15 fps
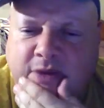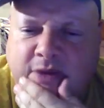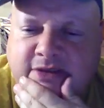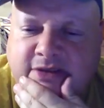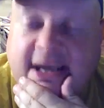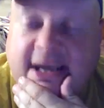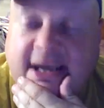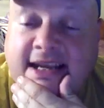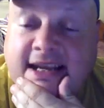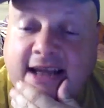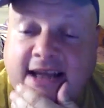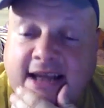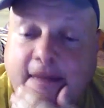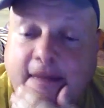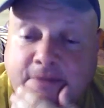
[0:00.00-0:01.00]
Sailing,
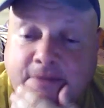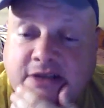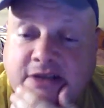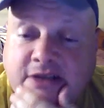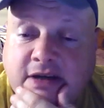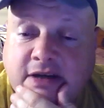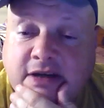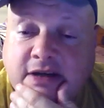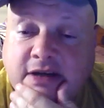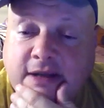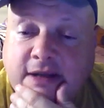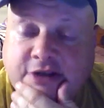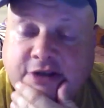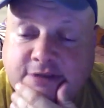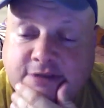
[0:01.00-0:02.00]
yeah, that's it, her.
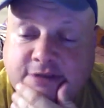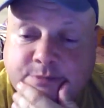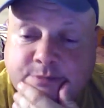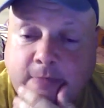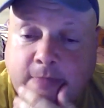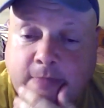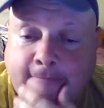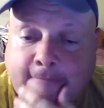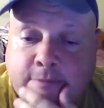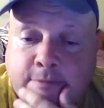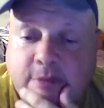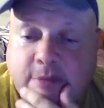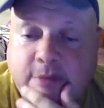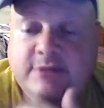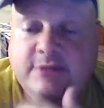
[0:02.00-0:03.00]
That's her.
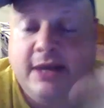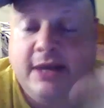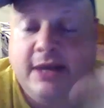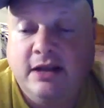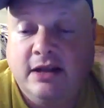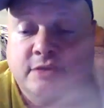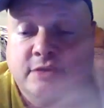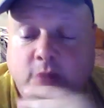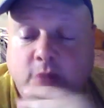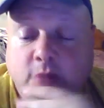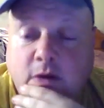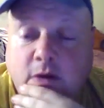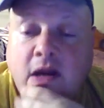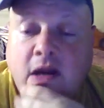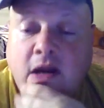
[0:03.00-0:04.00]
Mr. Mann, the London one.
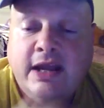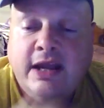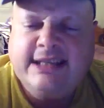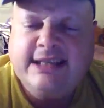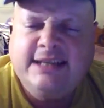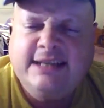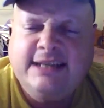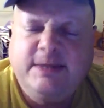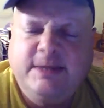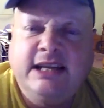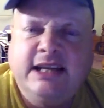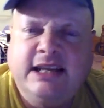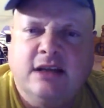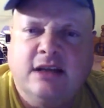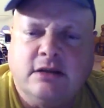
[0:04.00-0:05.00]
All right. Is he speaking
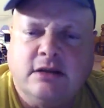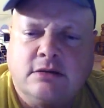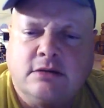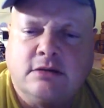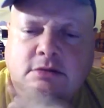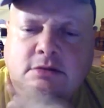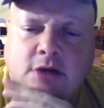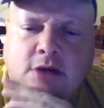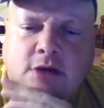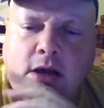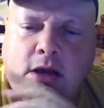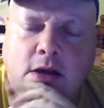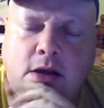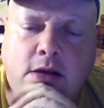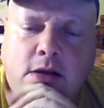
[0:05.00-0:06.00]
in London?
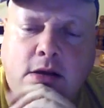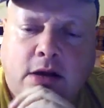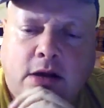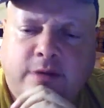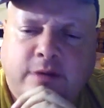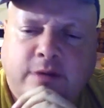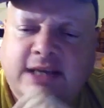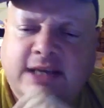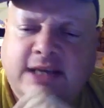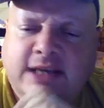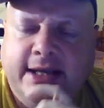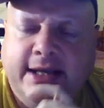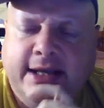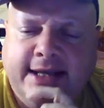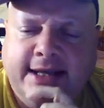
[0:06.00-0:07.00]
I don't think he's
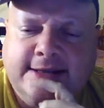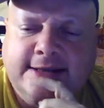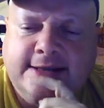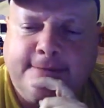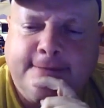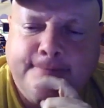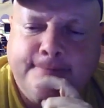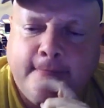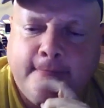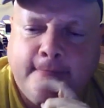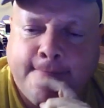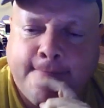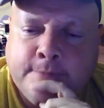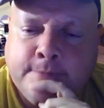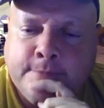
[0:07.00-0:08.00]
back at Kingston.
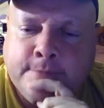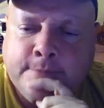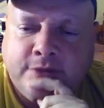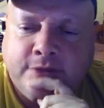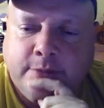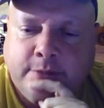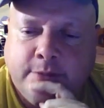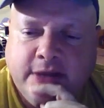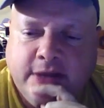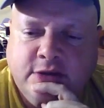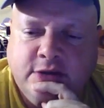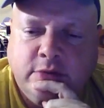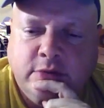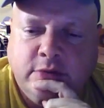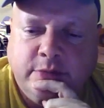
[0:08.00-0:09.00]
Ben,
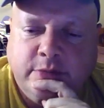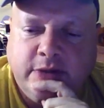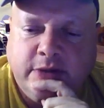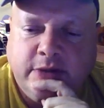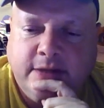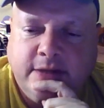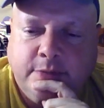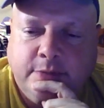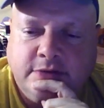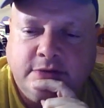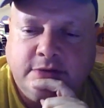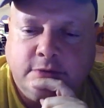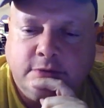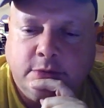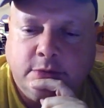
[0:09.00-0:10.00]
you were in a
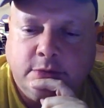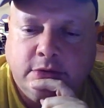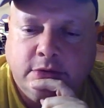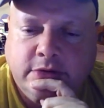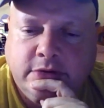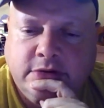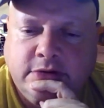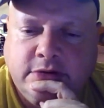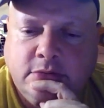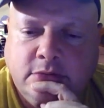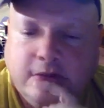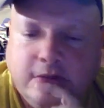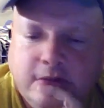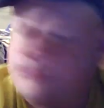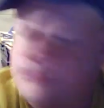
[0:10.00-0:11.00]
prison room, aren't you?
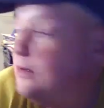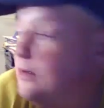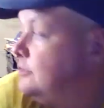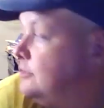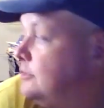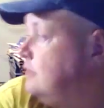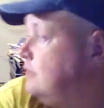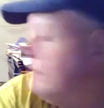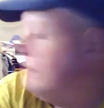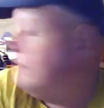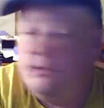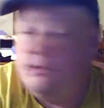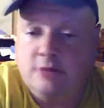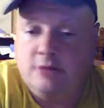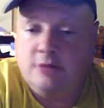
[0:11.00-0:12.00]
Neptune, I
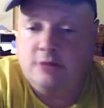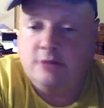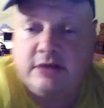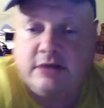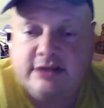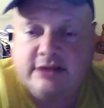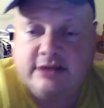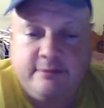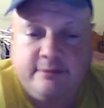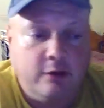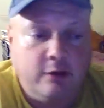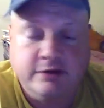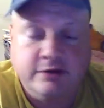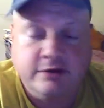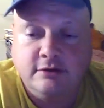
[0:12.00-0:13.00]
hope not, unless they've
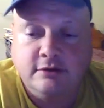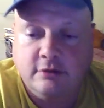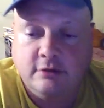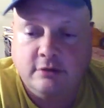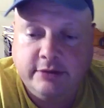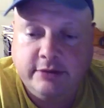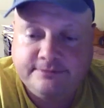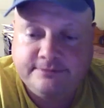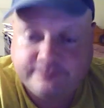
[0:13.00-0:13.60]
locked the door on me.